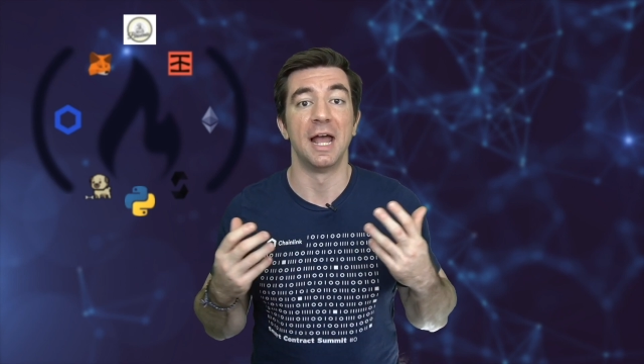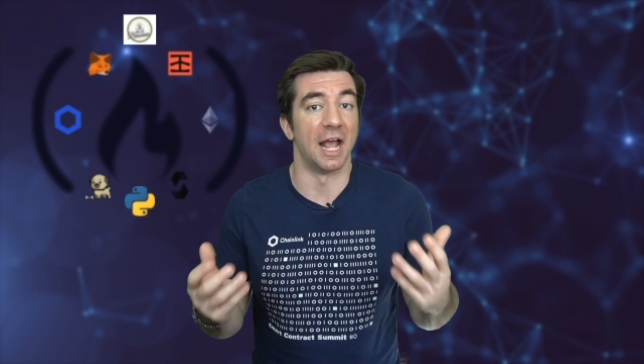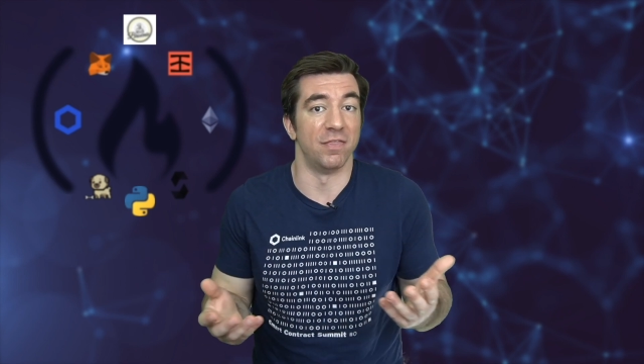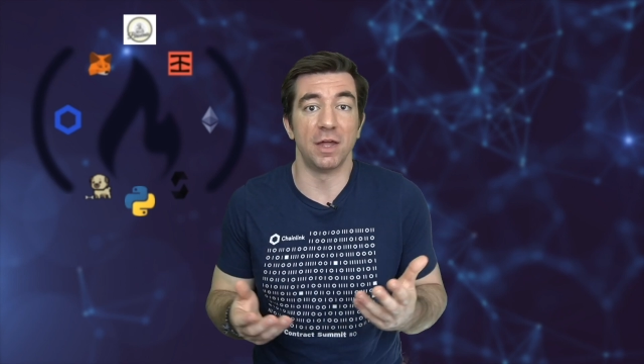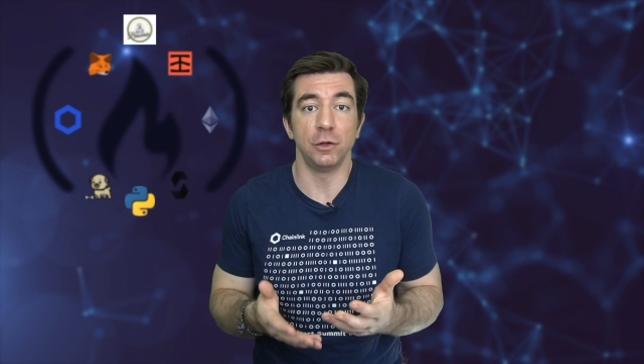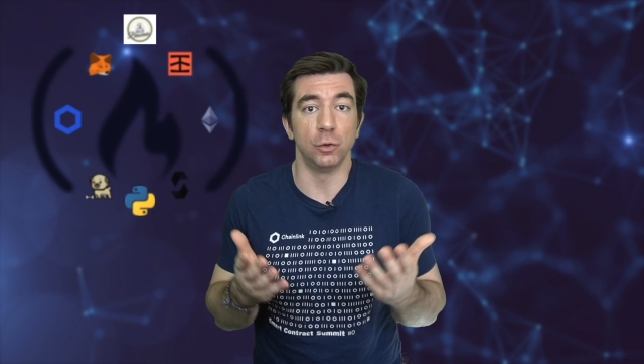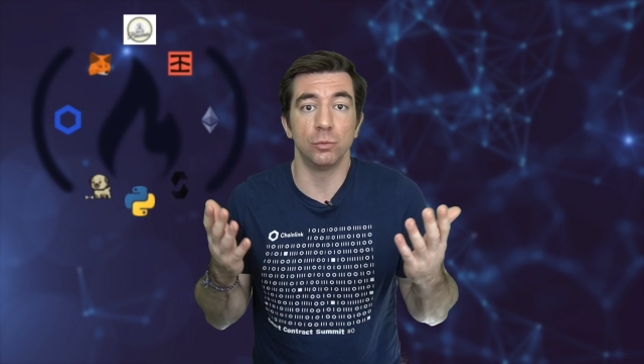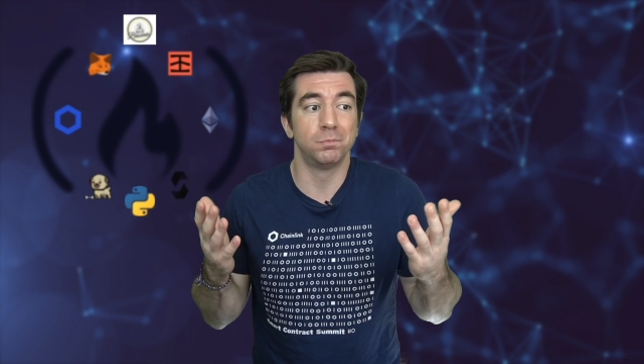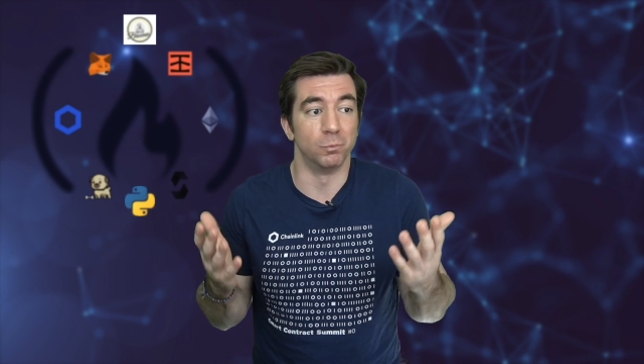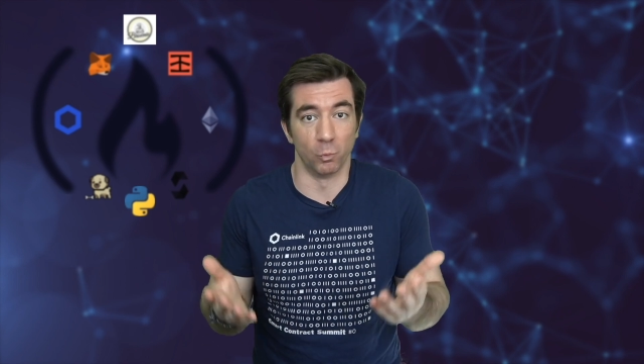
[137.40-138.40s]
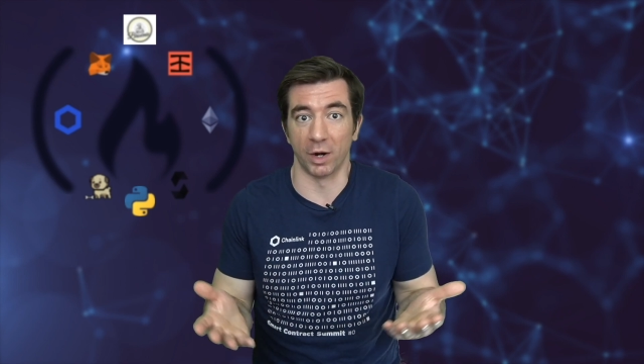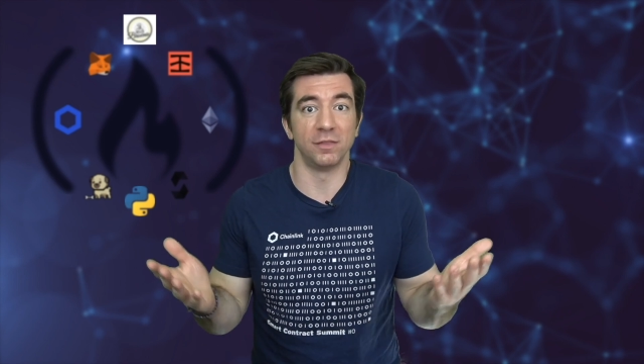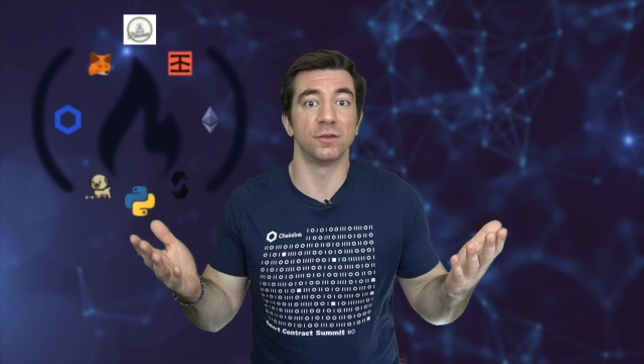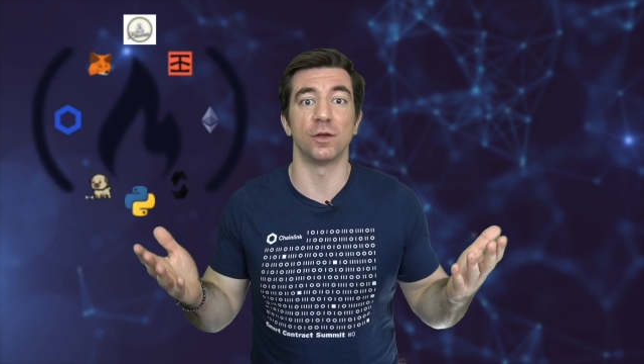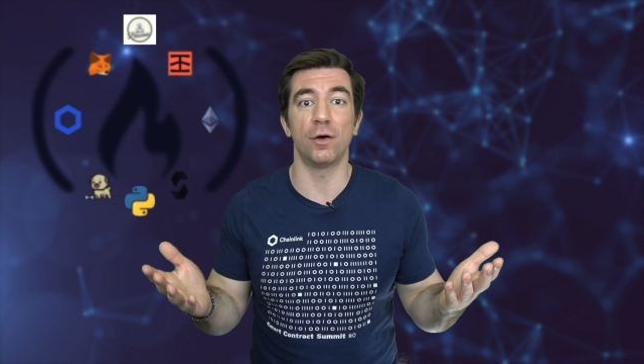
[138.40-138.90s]
and then you running
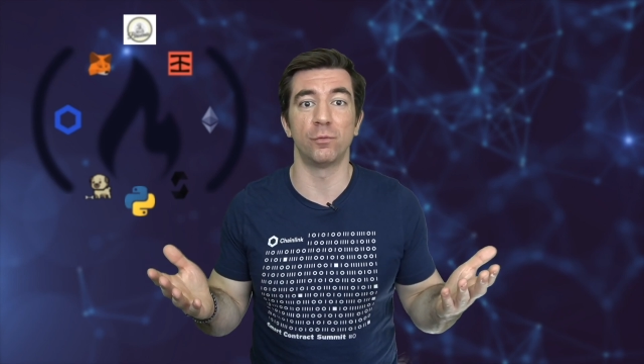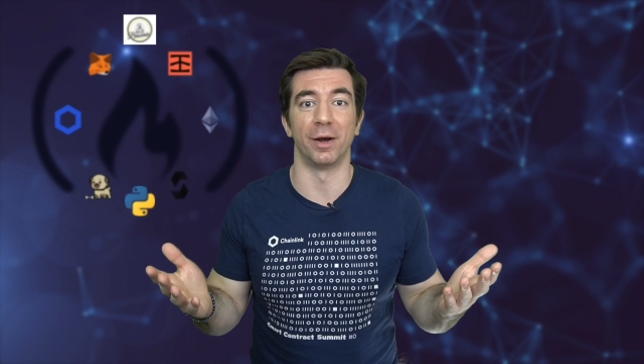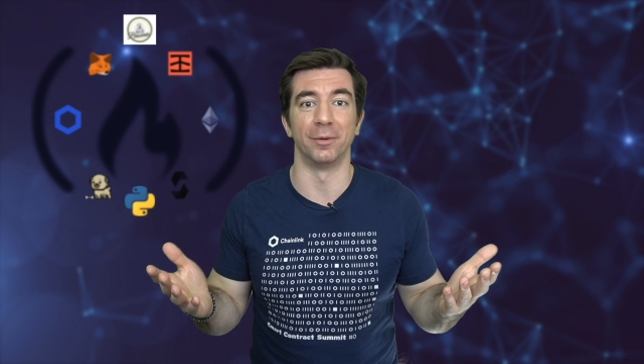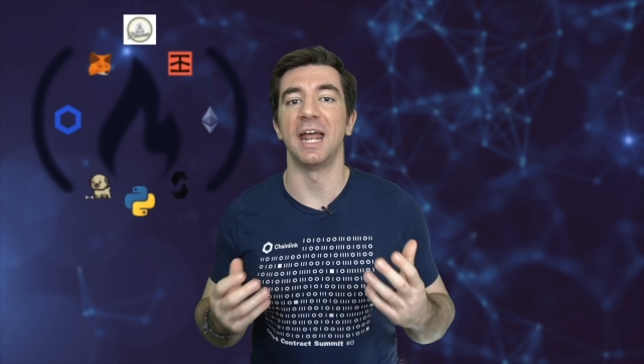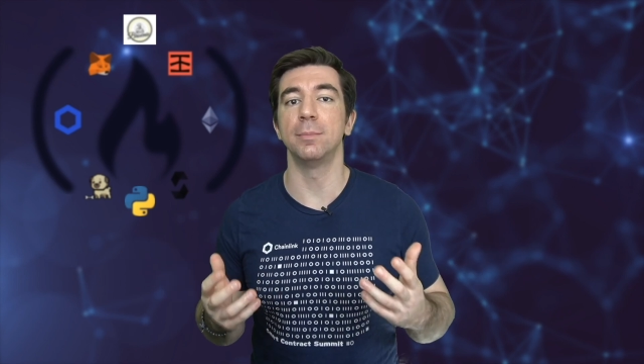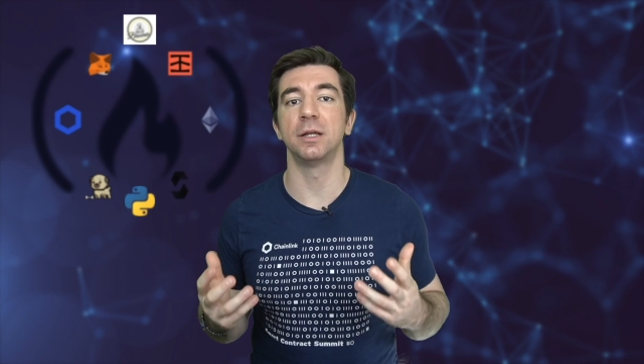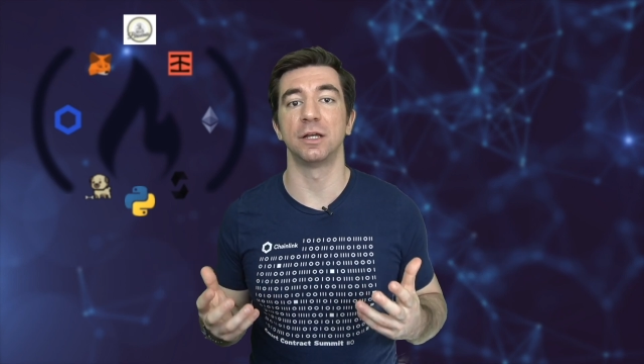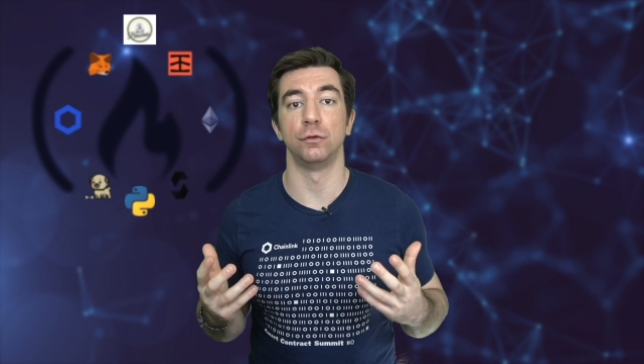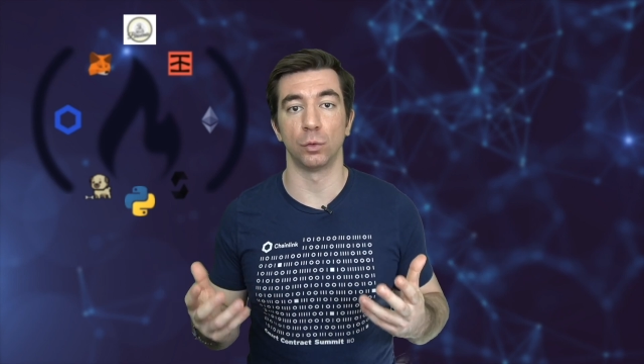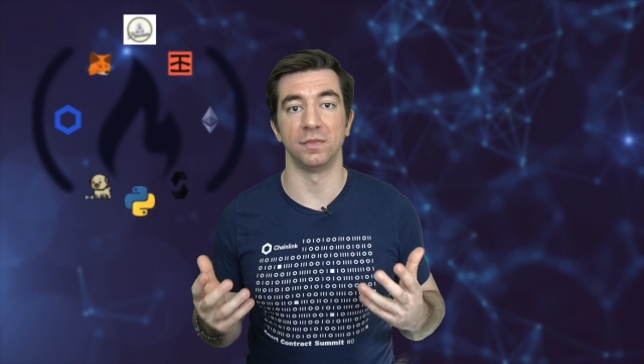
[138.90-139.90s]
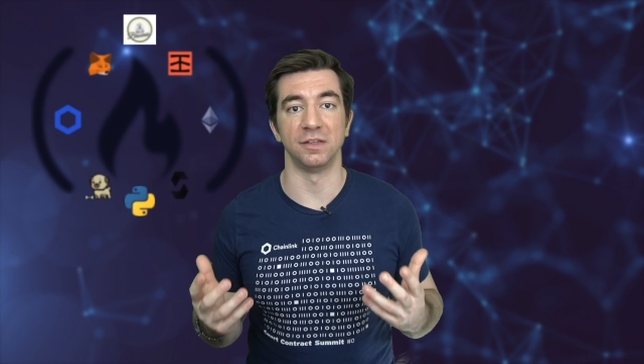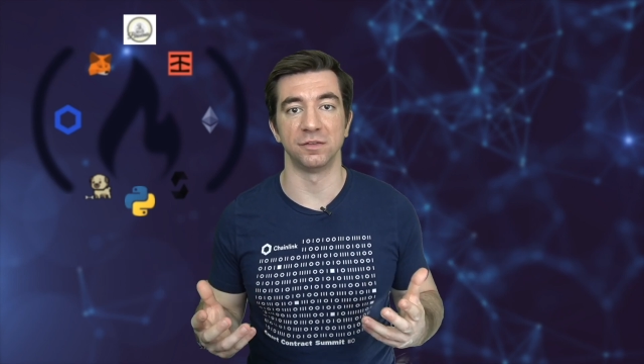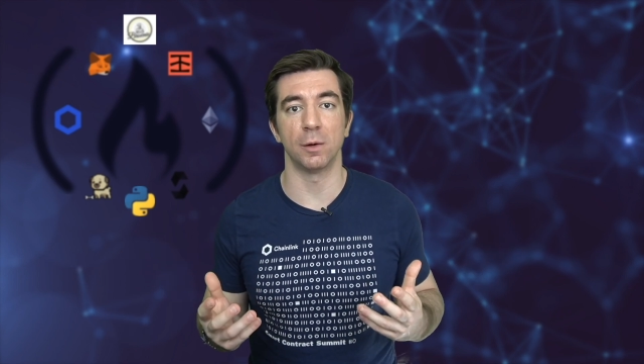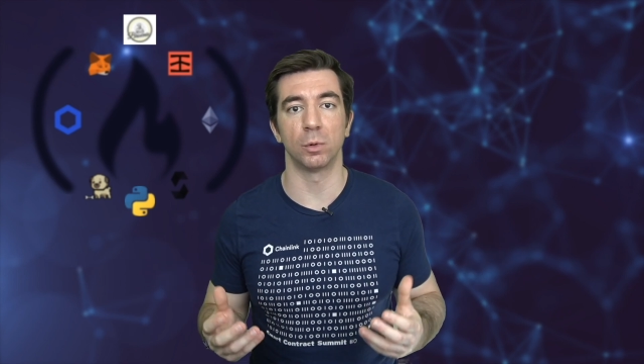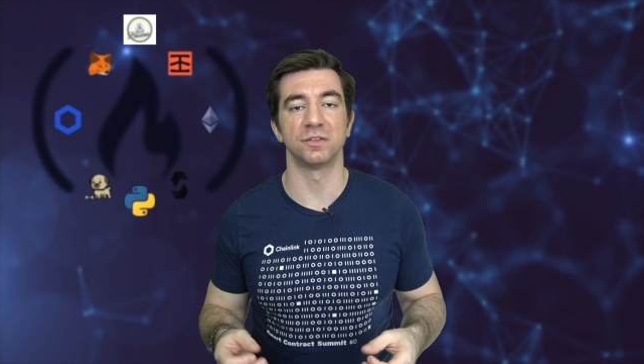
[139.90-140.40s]
the software. Anybody can join these
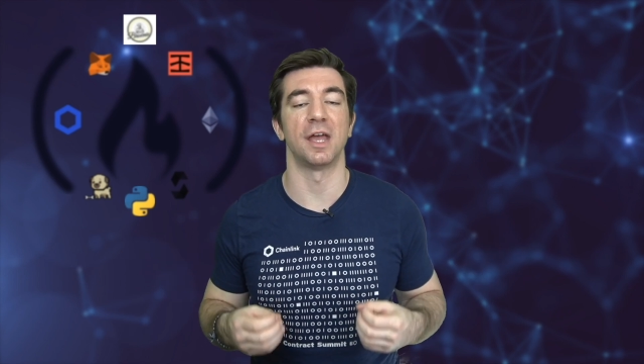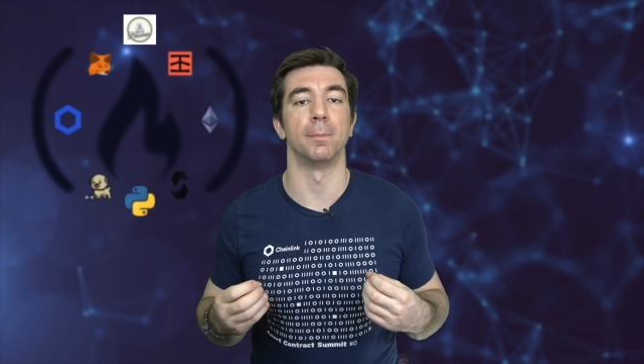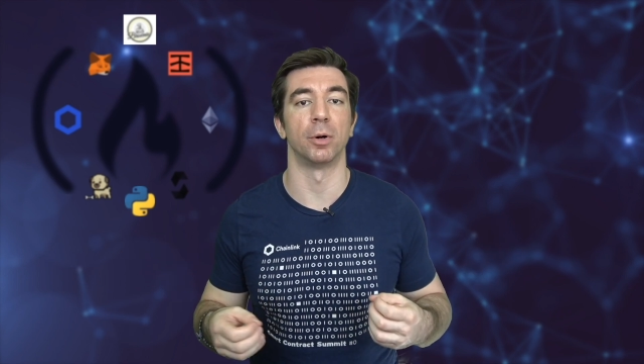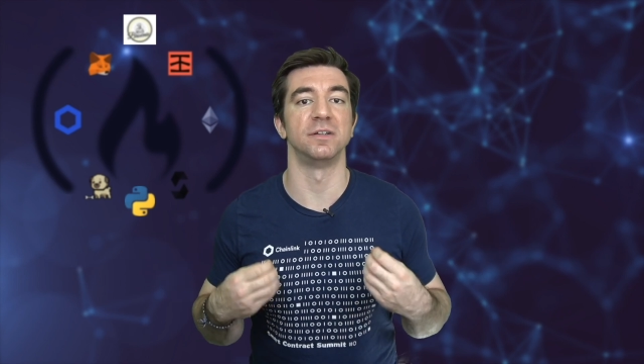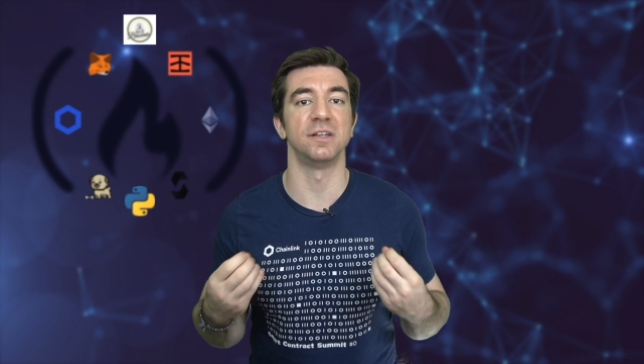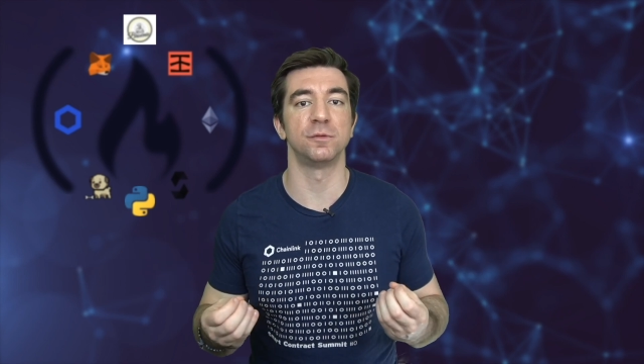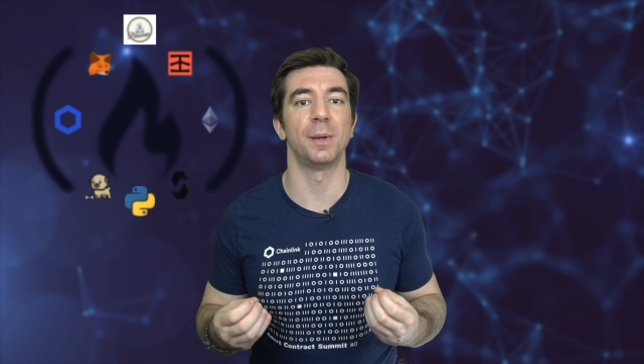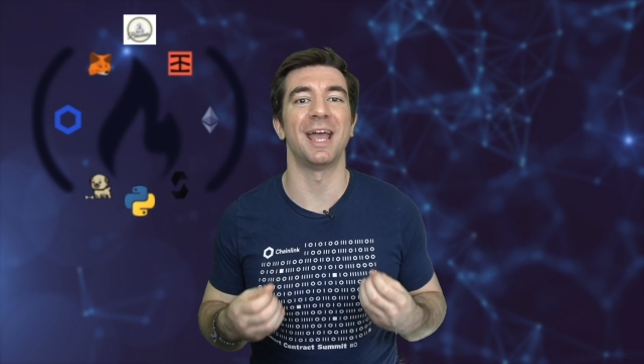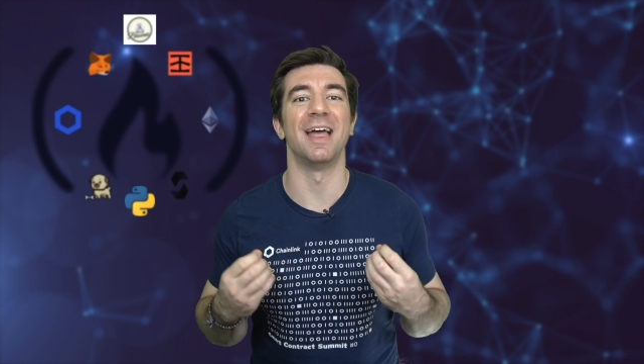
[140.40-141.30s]
networks and participate,